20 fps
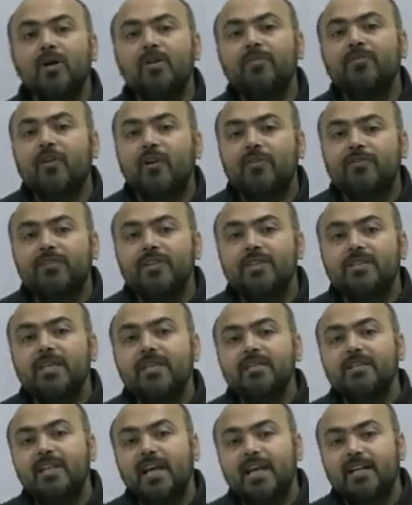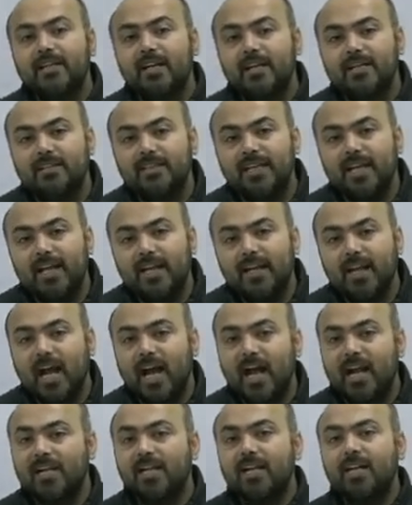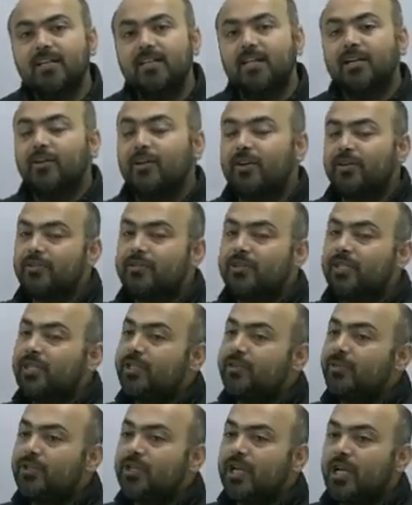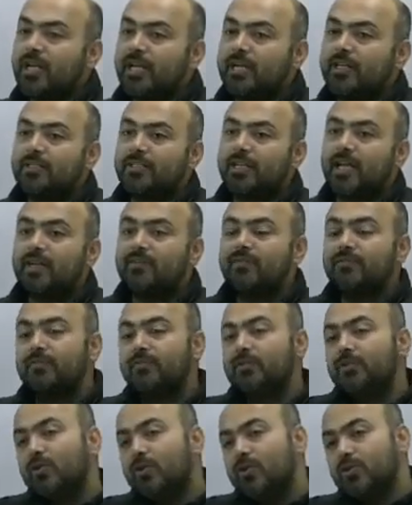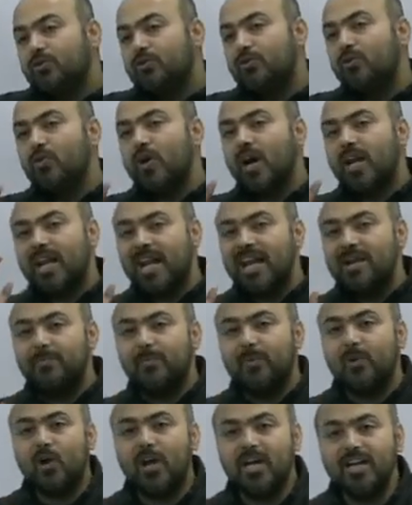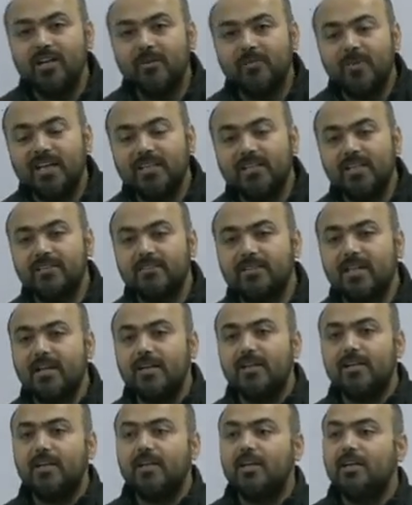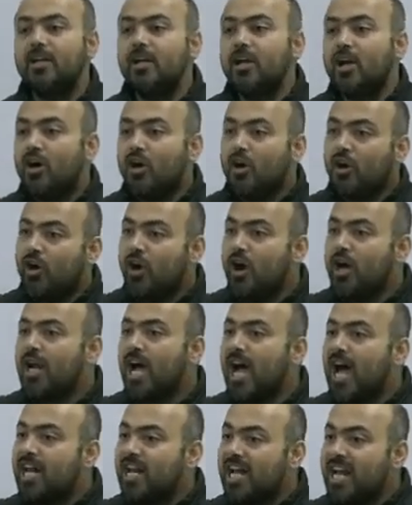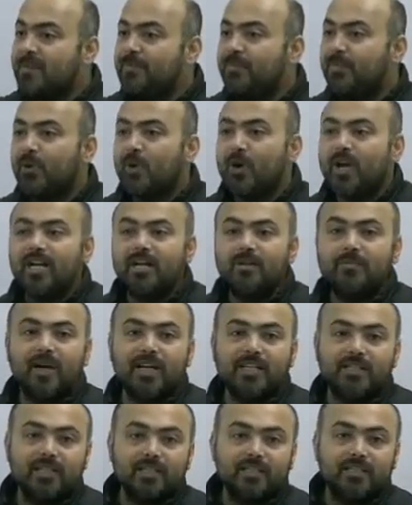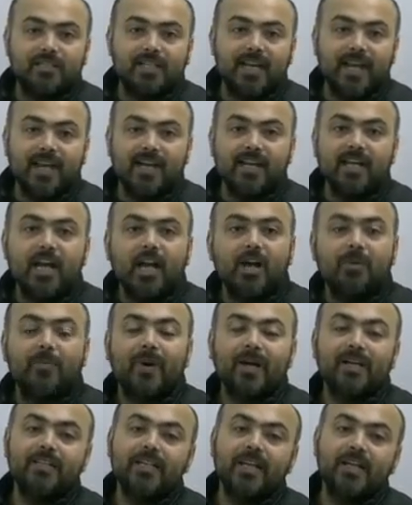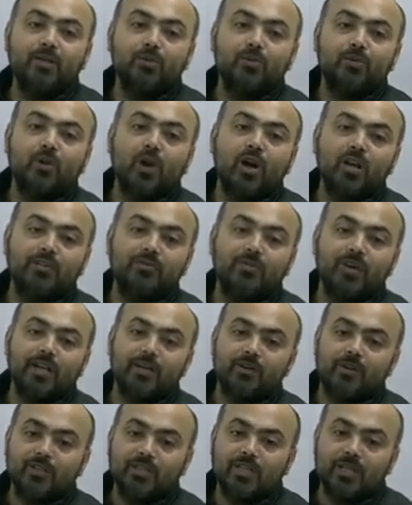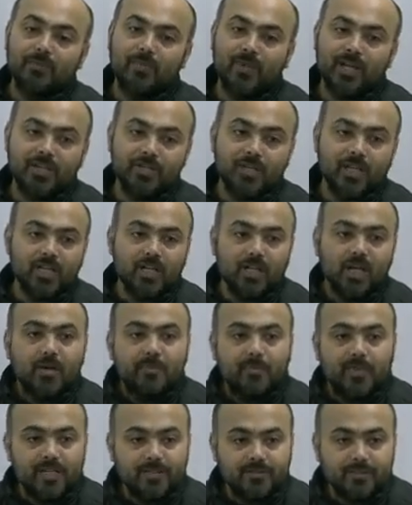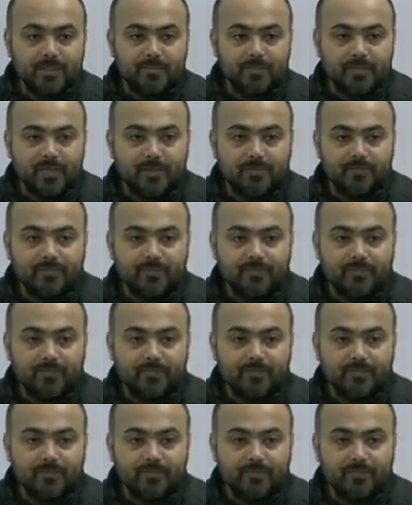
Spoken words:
offices that are there under the Constitution itself, those who are employed by the center or are employed by the state, but they do not work on the pleasure principle.